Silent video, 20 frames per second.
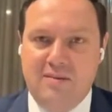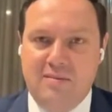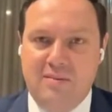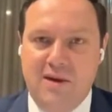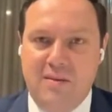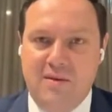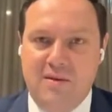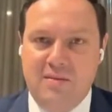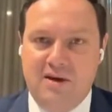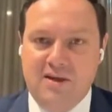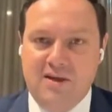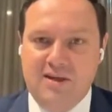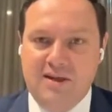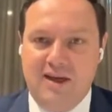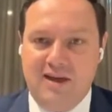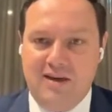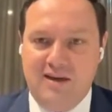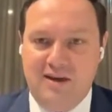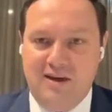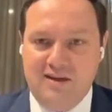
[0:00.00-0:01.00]
And maybe
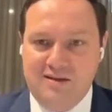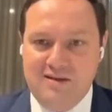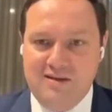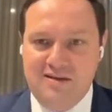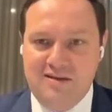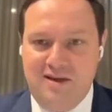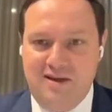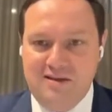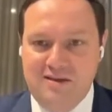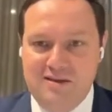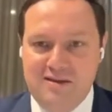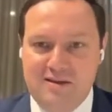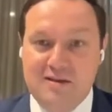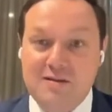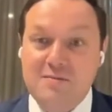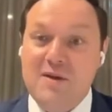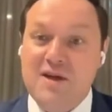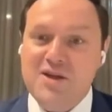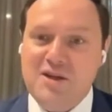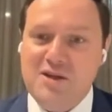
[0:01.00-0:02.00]
Martijn, as it's a
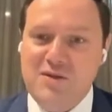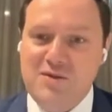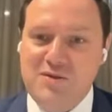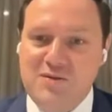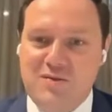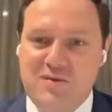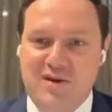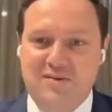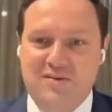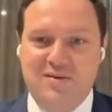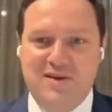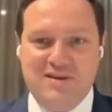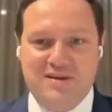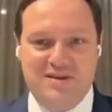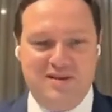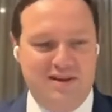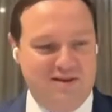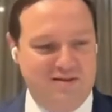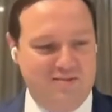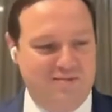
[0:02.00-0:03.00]
special user
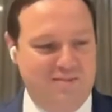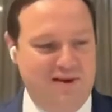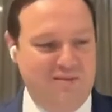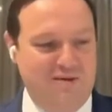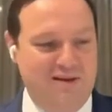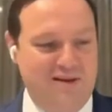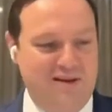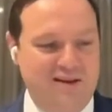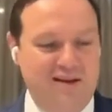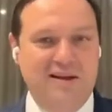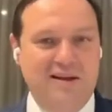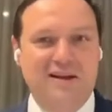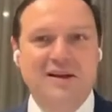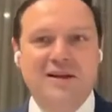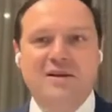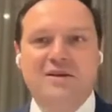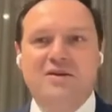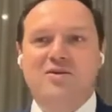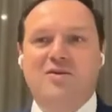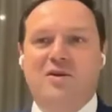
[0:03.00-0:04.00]
request, that's maybe
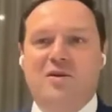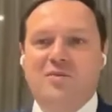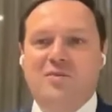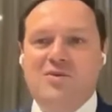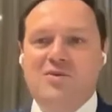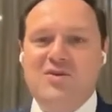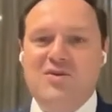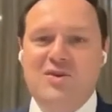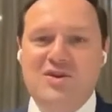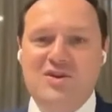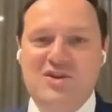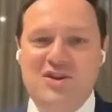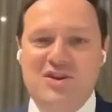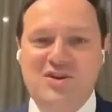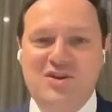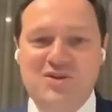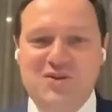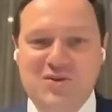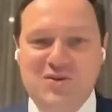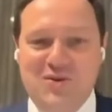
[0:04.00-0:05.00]
your
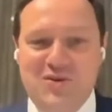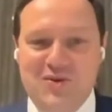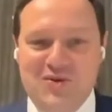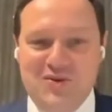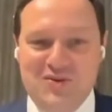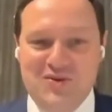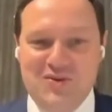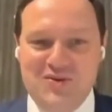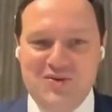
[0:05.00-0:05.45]
opportunity to